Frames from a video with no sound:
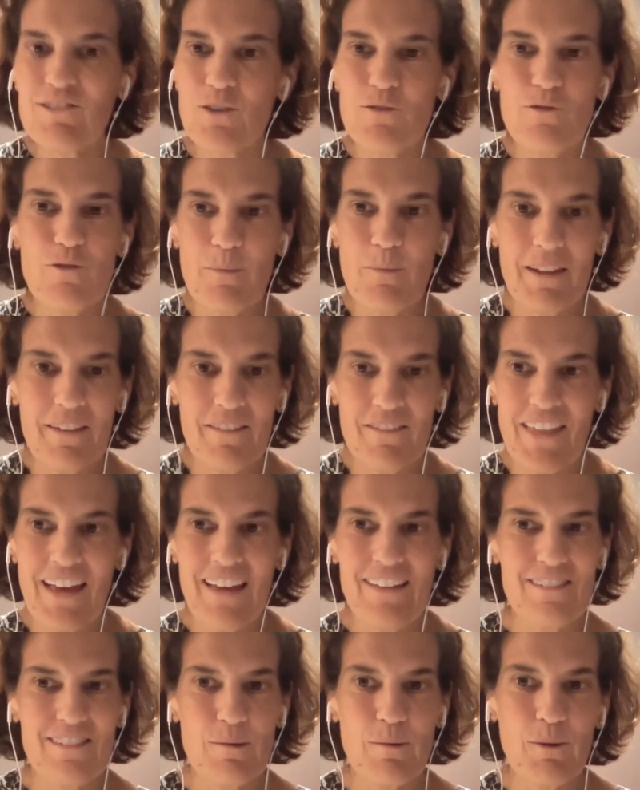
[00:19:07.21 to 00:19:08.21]
So for me,
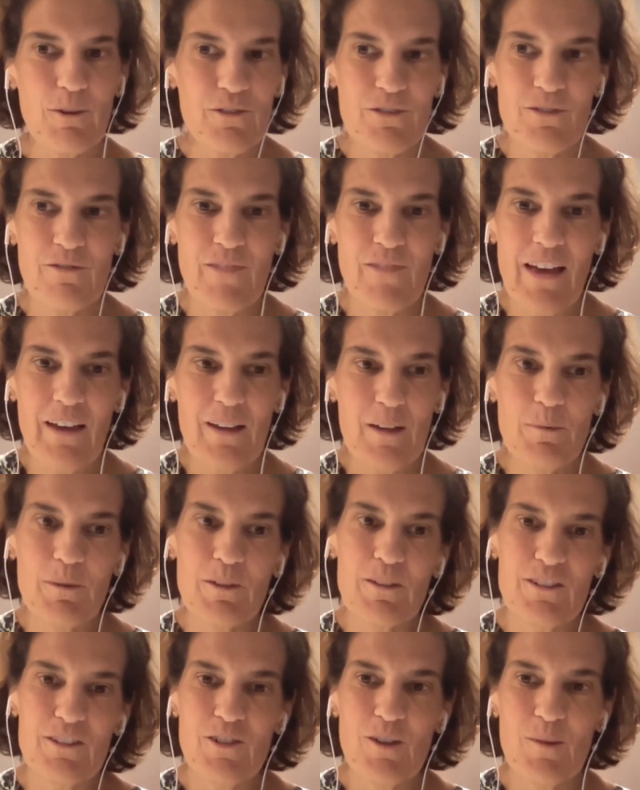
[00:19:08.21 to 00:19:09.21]
that's the most
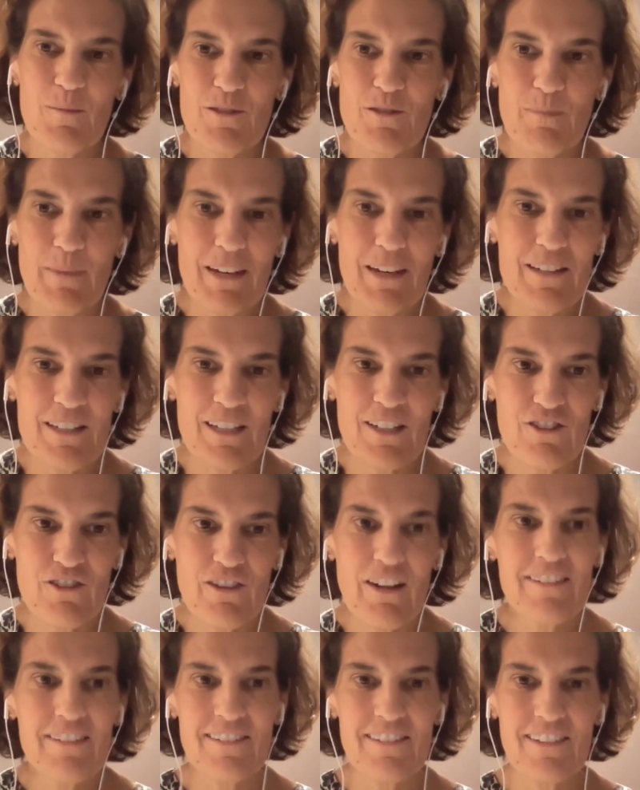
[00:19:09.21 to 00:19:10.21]
valuable in terms of managing
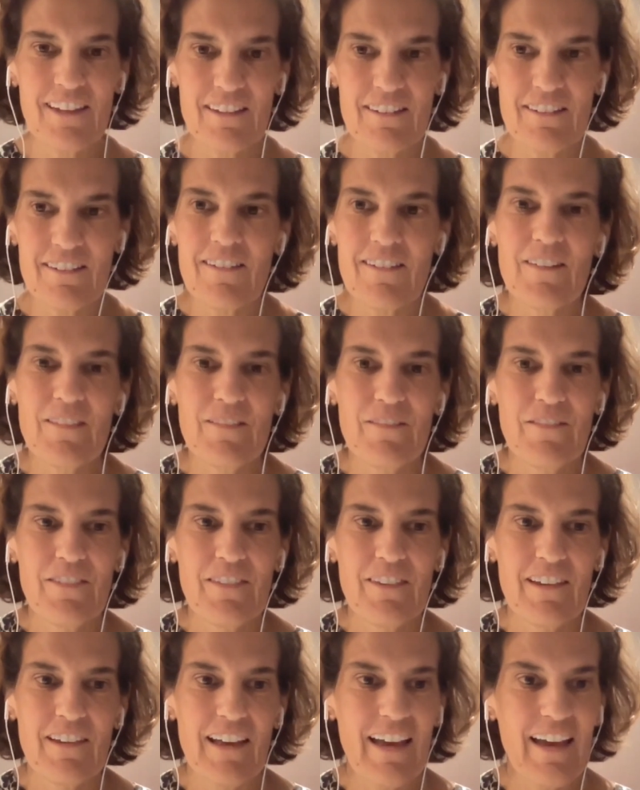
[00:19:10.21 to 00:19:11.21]
stress, and
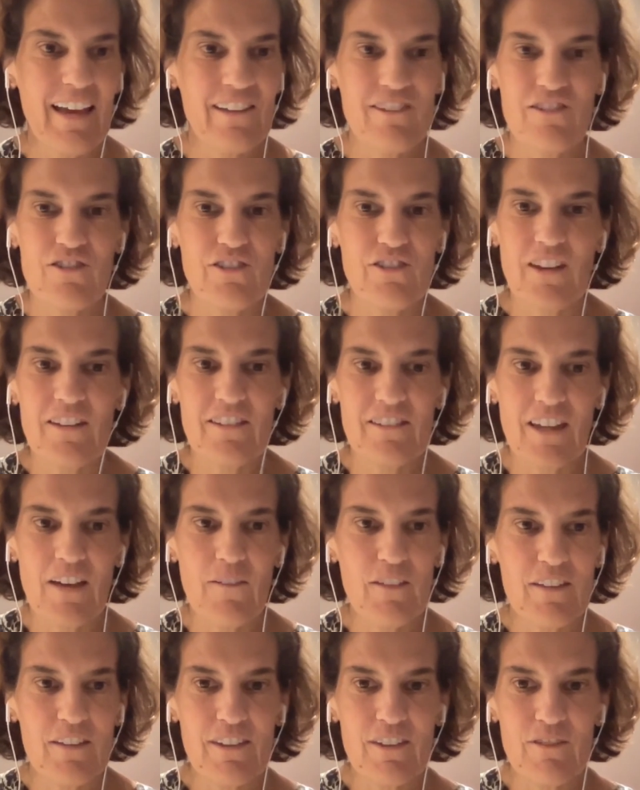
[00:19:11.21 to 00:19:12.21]
exercise is
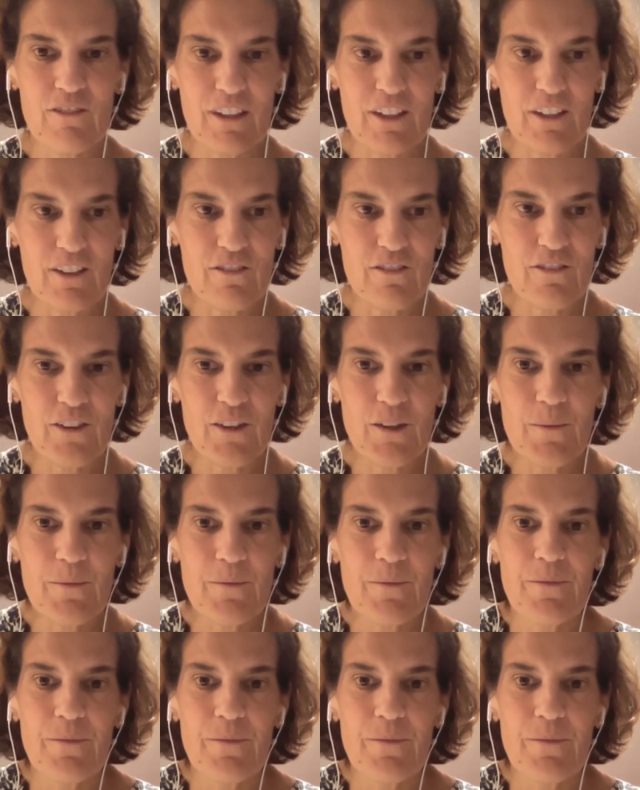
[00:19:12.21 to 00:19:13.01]
obviously really good for you.